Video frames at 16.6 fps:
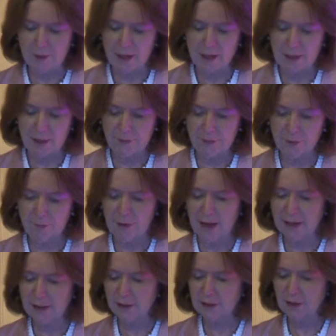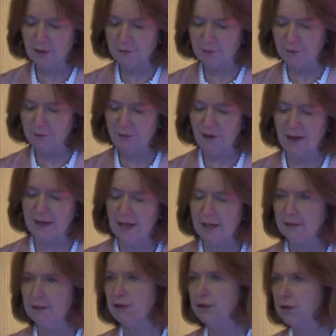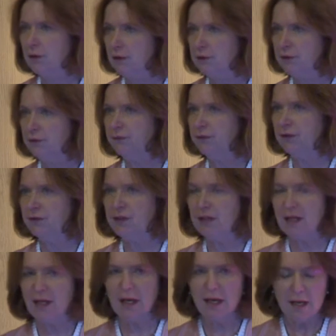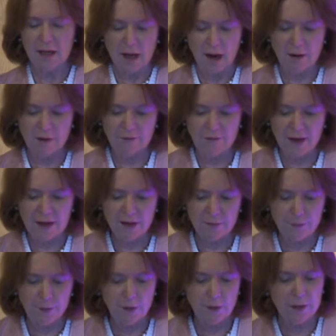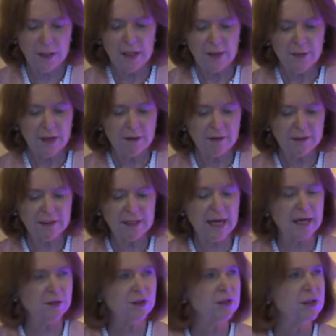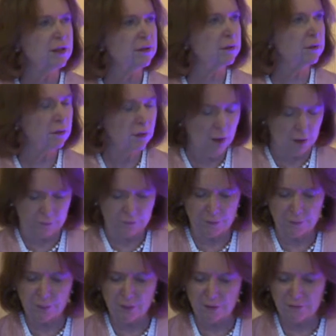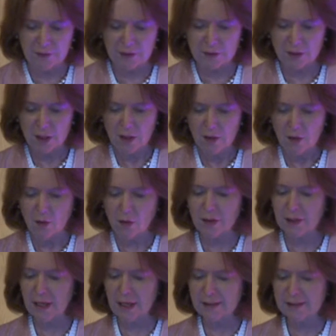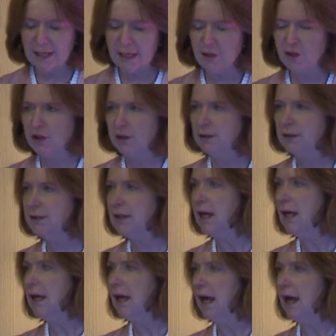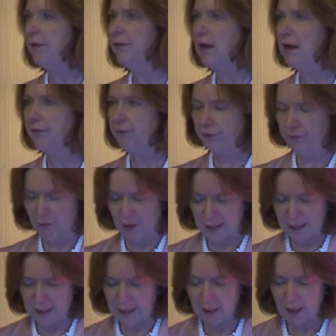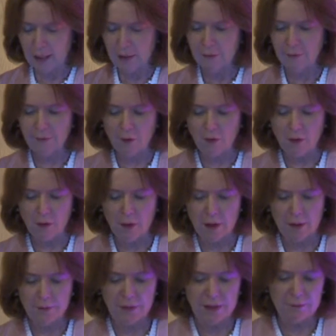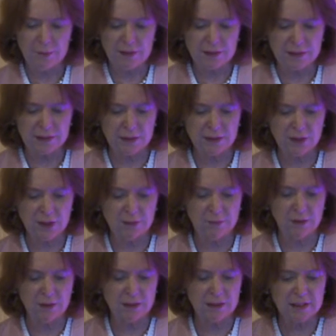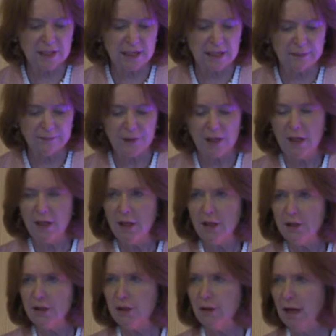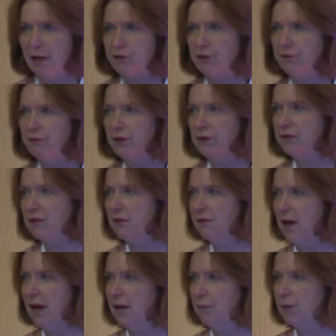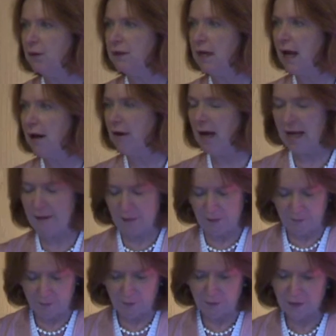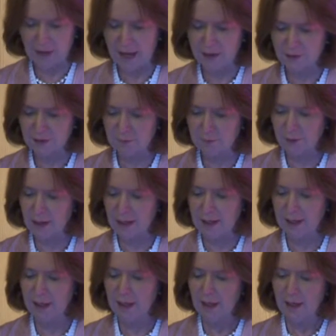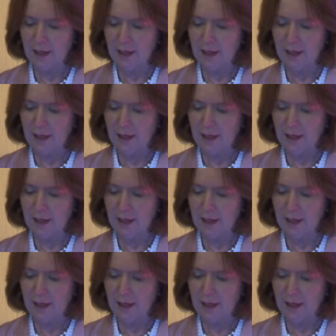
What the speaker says: by the banks are for finance, 250 are available. They're attached to not-for-profit organisations and they're free for the business community. 250 available now, aiming for 1,000 by